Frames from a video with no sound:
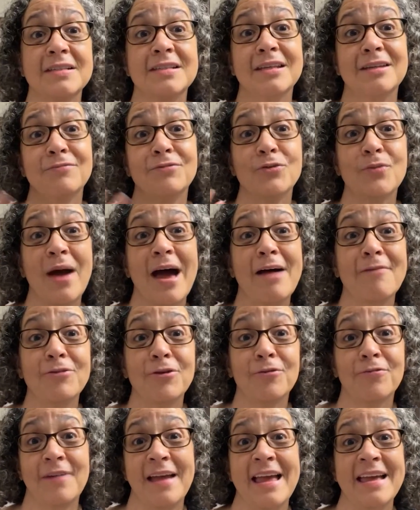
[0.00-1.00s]
face it, if you have
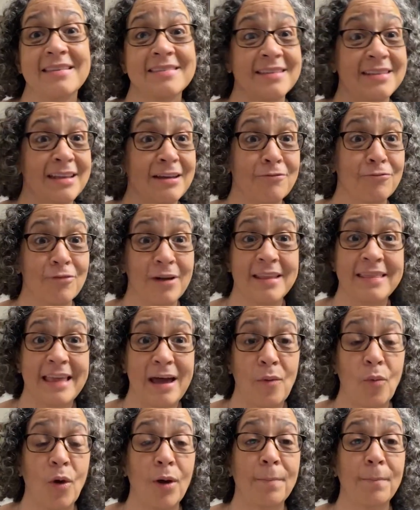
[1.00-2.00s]
your fans and they've read
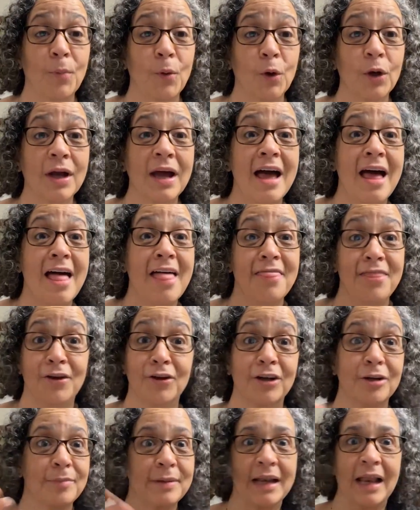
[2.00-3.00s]
that one book,
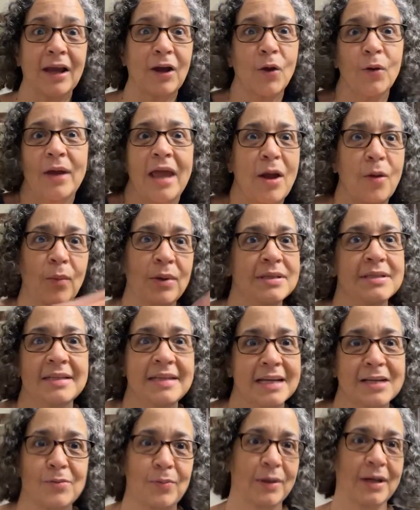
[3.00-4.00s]
they're gonna be like, okay, when's the
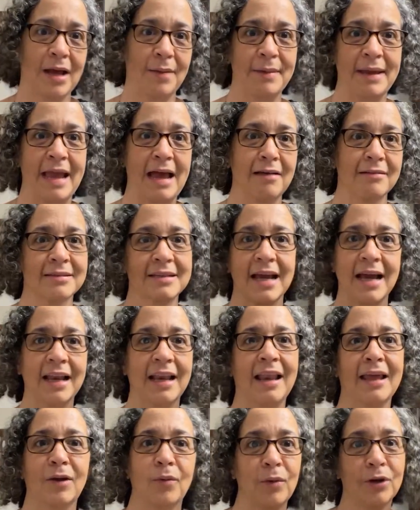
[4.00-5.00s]
next one coming out? It's kind
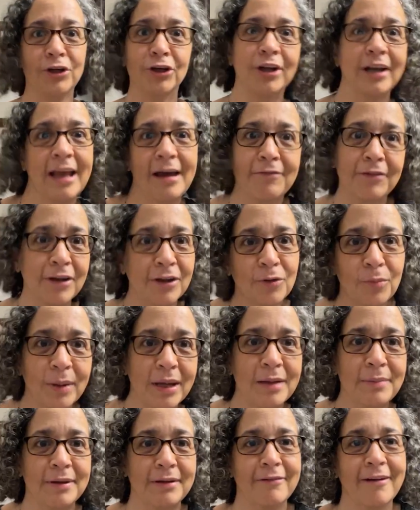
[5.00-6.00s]
of like, when are you gonna have another
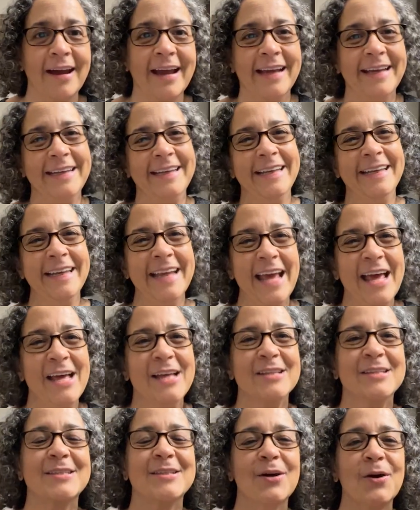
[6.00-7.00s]
baby, right?
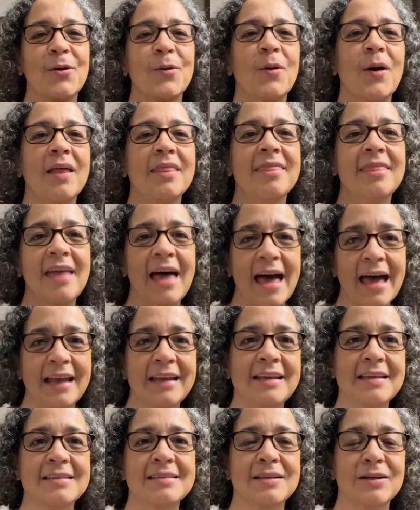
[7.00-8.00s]
So
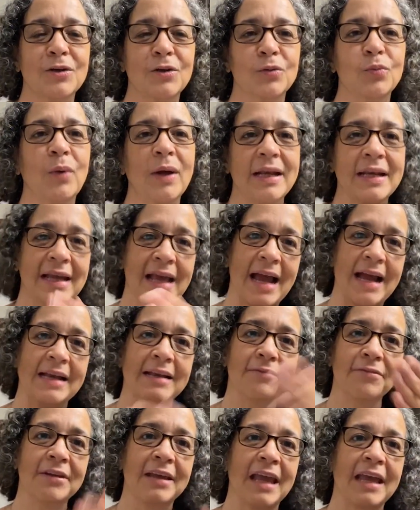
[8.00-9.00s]
that is a good way to
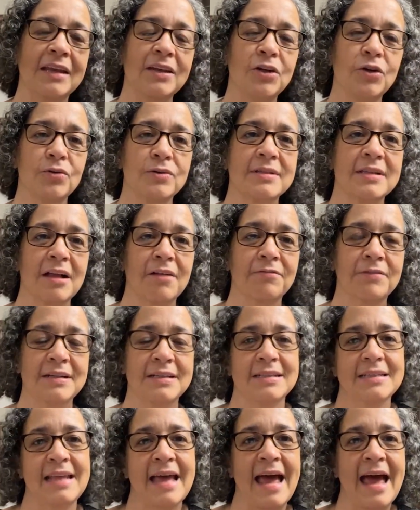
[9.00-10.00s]
kind of get yourself
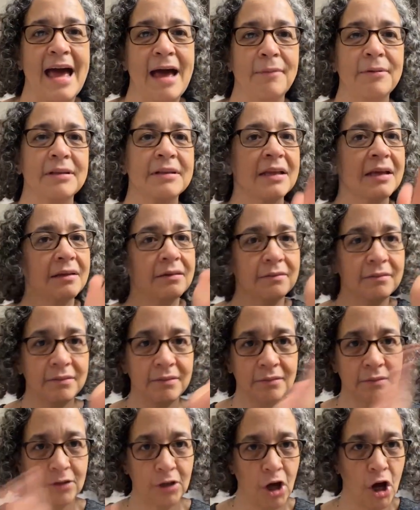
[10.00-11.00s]
into that habit, that
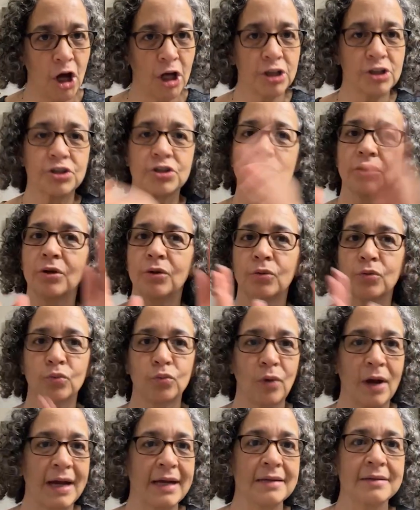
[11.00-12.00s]
launch,
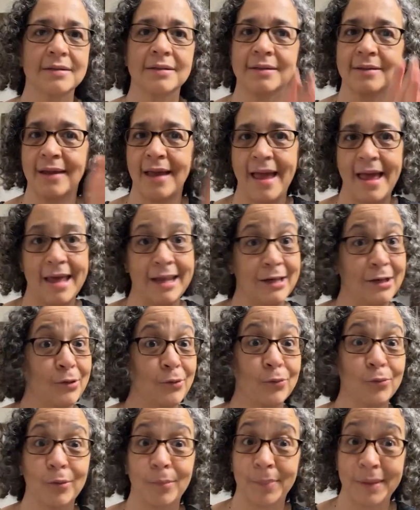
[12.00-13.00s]
write, edit,
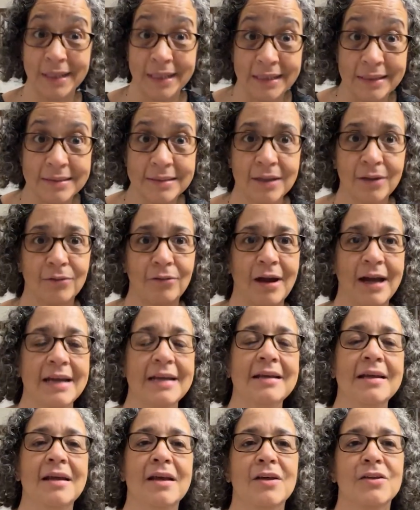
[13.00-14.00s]
repeat,
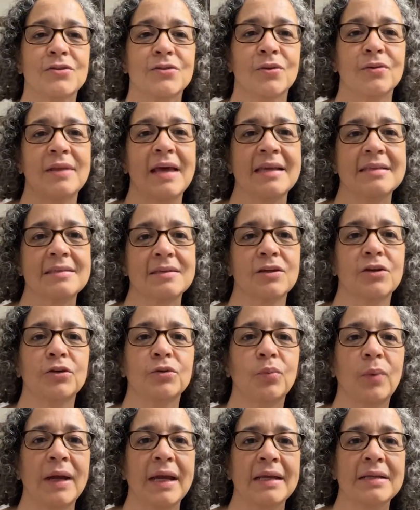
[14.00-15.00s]
right? So that's a
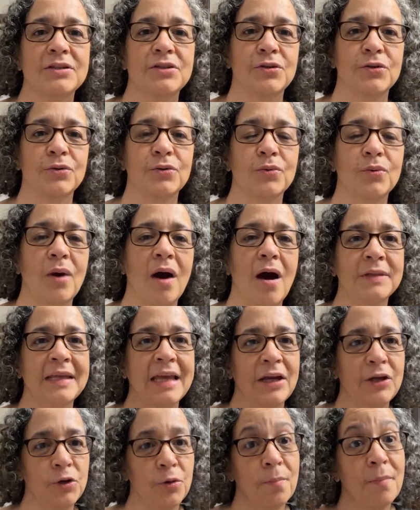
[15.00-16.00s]
good way to
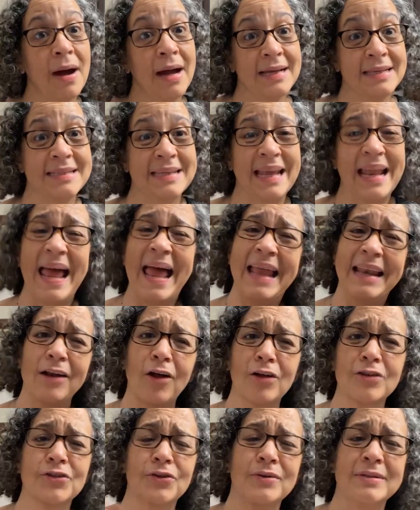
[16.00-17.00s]
get your mindset. And
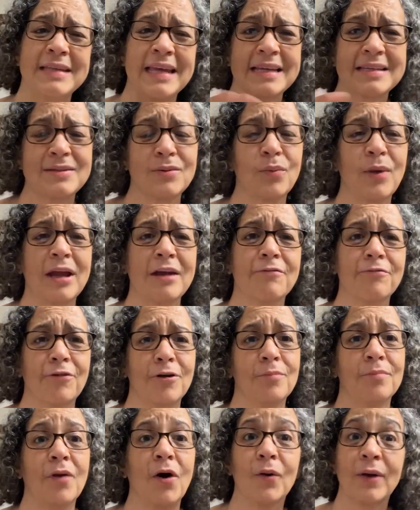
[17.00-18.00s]
also it takes away
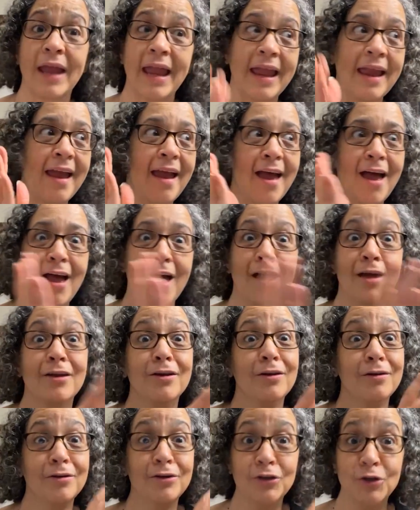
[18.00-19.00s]
from, okay,
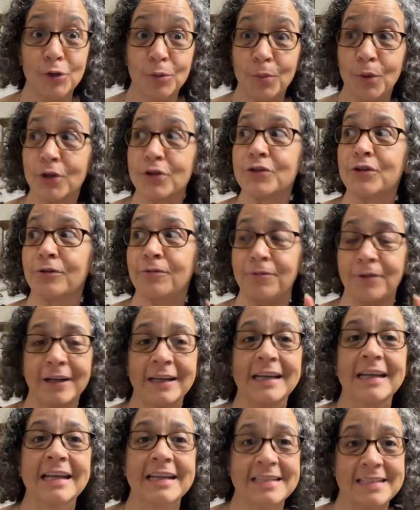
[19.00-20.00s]
new books are
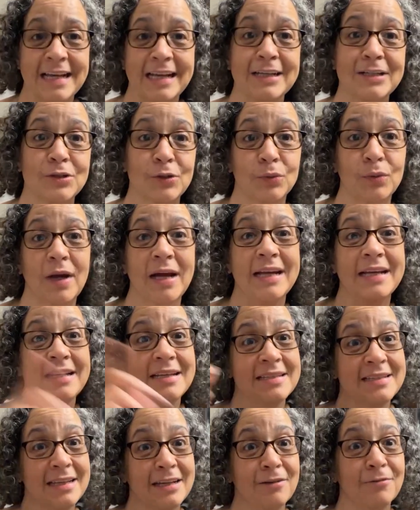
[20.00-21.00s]
fun and exciting to write,
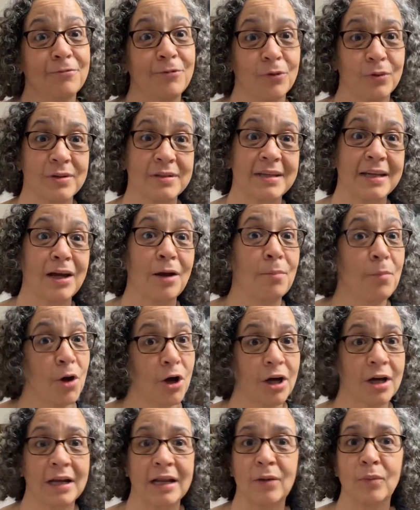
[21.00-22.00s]
instead of focusing on
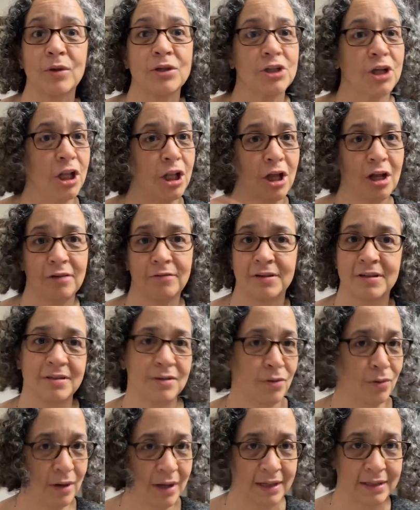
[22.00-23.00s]
marketing, which a lot of us
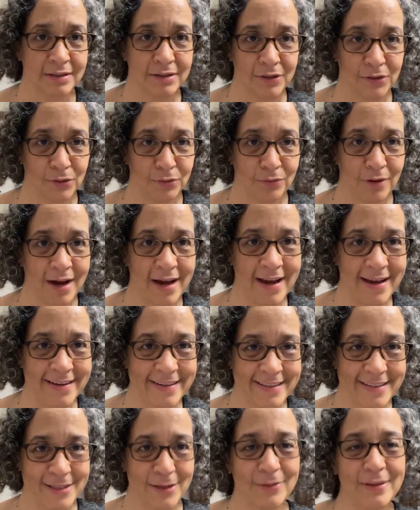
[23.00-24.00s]
don't like to do,
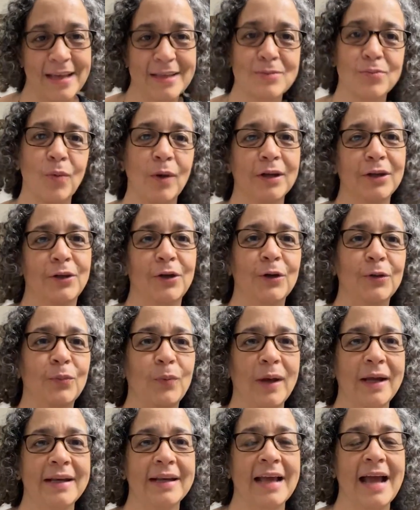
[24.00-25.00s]
right? So that's one
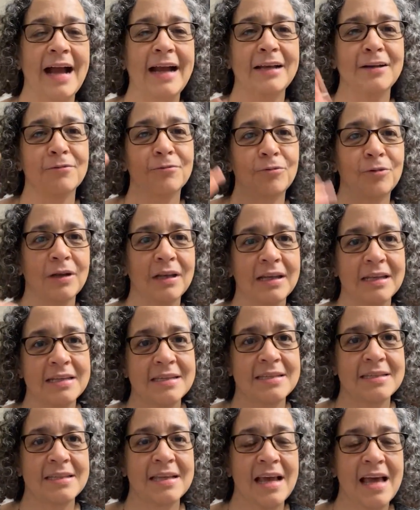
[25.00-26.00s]
good way to kind of
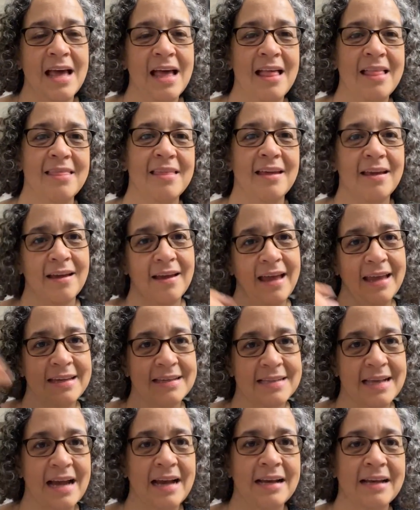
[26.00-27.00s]
release the
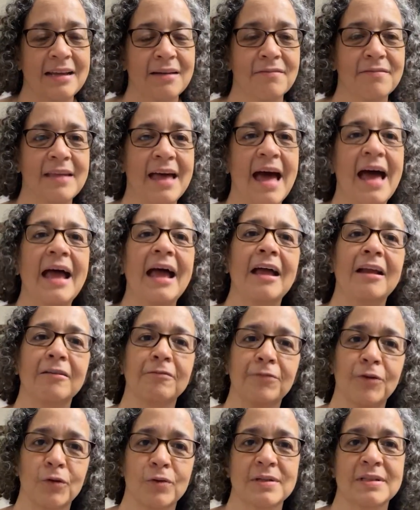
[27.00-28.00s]
anxiety of that
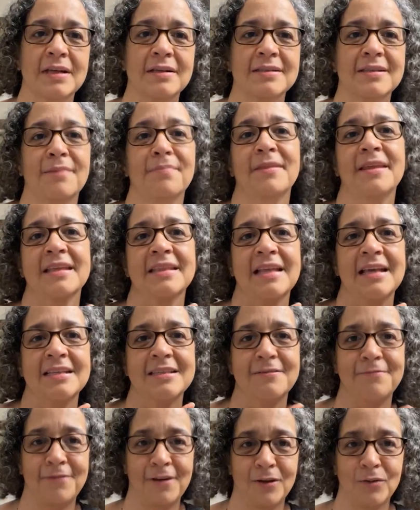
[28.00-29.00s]
and focus on something
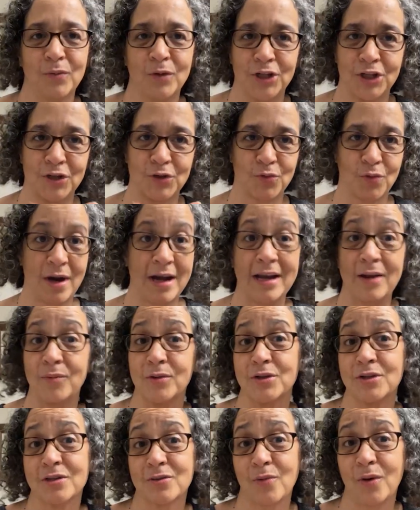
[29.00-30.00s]
that's fun, which is writing,
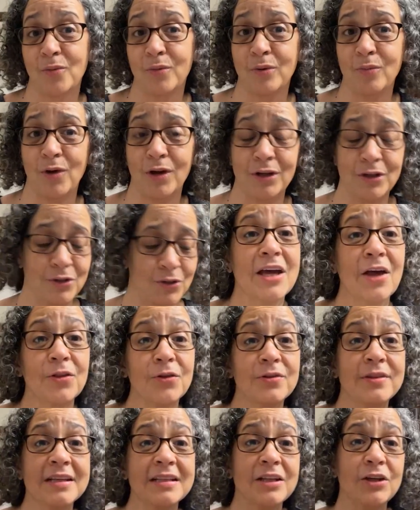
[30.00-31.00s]
which is what we want. The
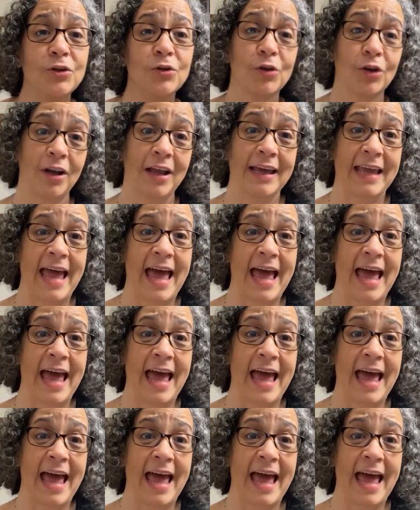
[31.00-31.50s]
other thing that you can